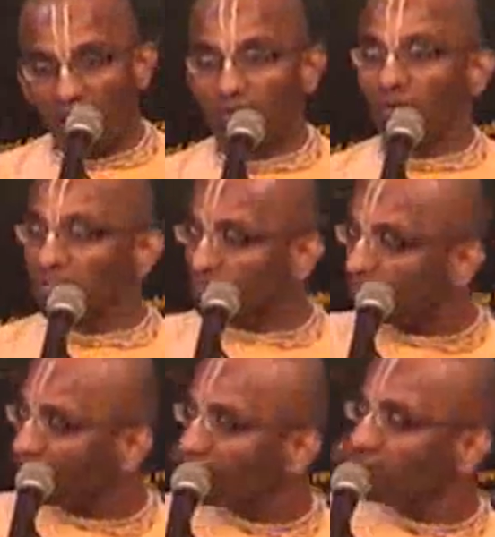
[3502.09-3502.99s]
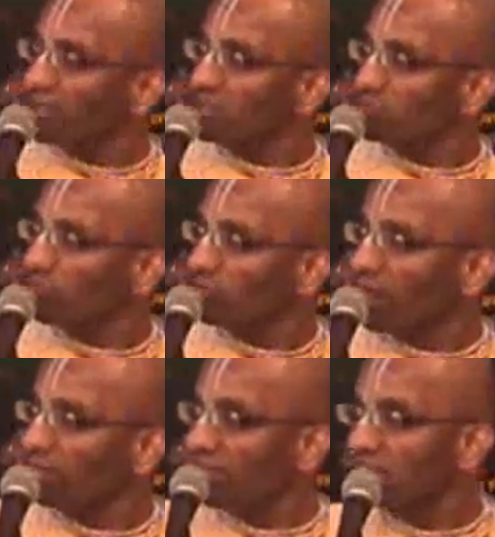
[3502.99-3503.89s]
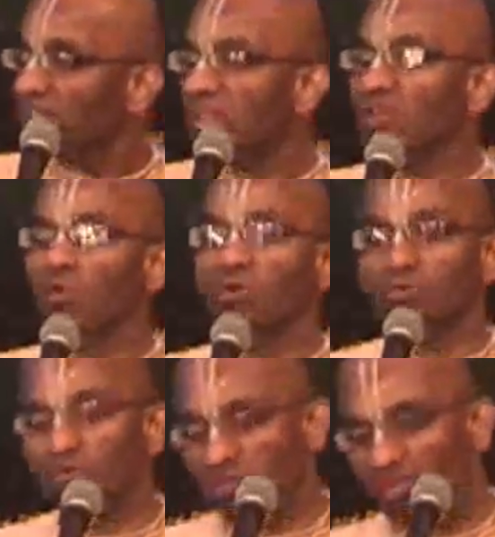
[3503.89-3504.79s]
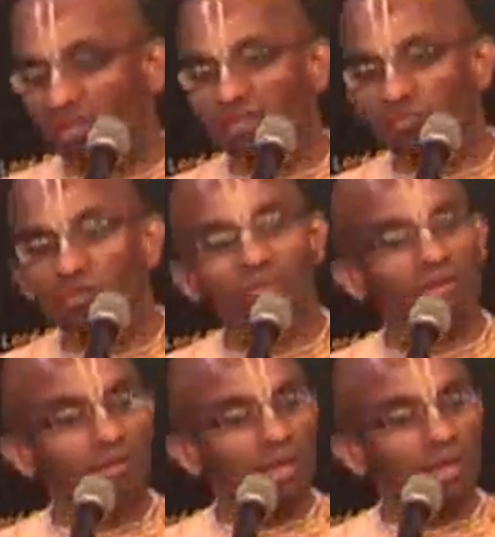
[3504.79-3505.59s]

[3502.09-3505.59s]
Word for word: And once we get a taste for that, then saying no to those things will